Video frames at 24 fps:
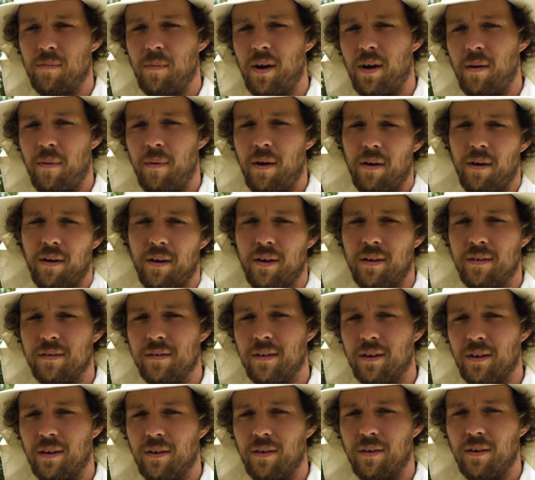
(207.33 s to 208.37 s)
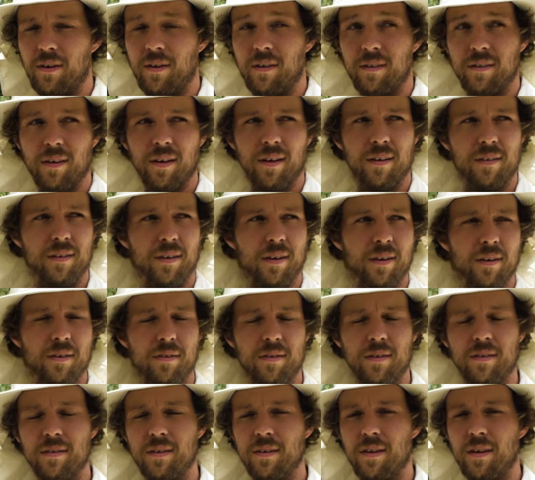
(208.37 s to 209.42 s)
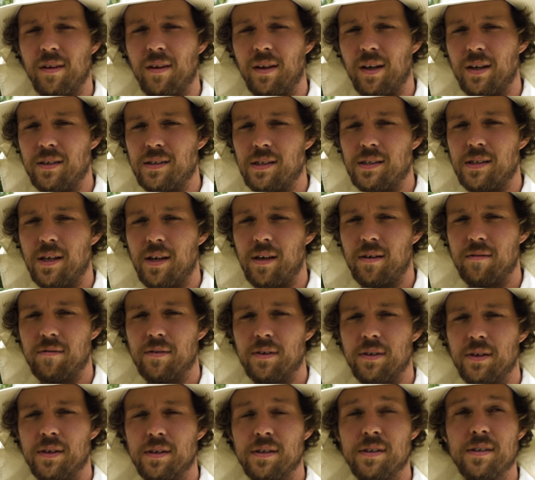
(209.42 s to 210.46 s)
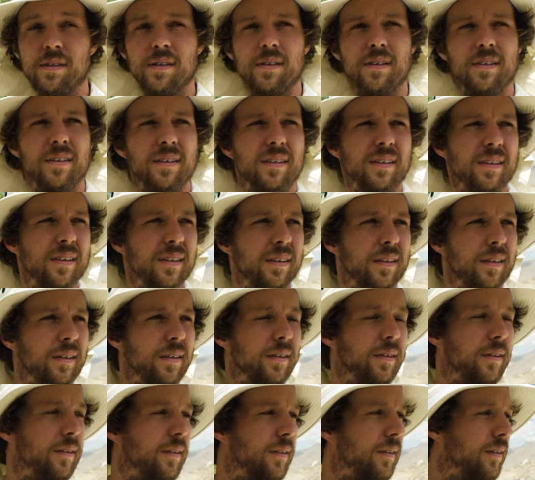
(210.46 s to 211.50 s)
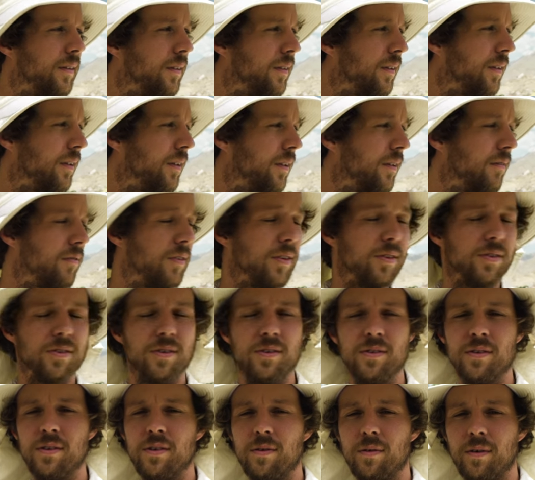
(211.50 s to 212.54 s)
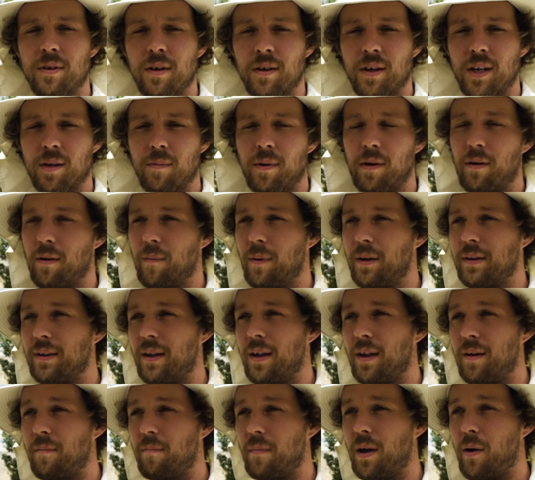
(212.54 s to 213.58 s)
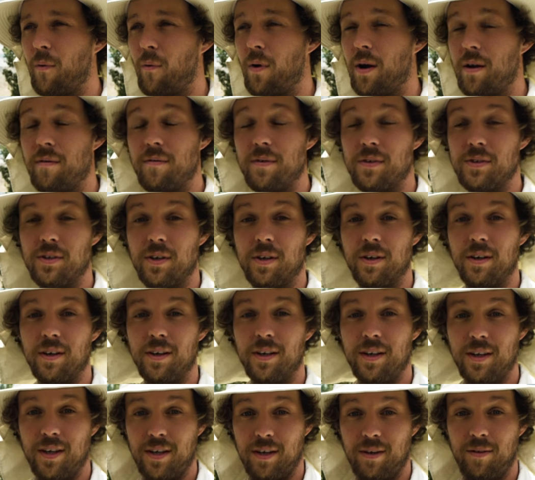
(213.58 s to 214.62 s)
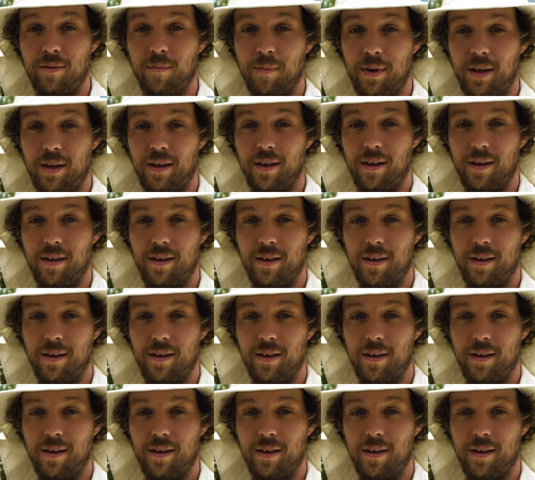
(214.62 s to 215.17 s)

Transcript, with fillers: about Americans that go to other countries and then they get detained for years? If this turns into a documentary about that, my wife is gonna kill me.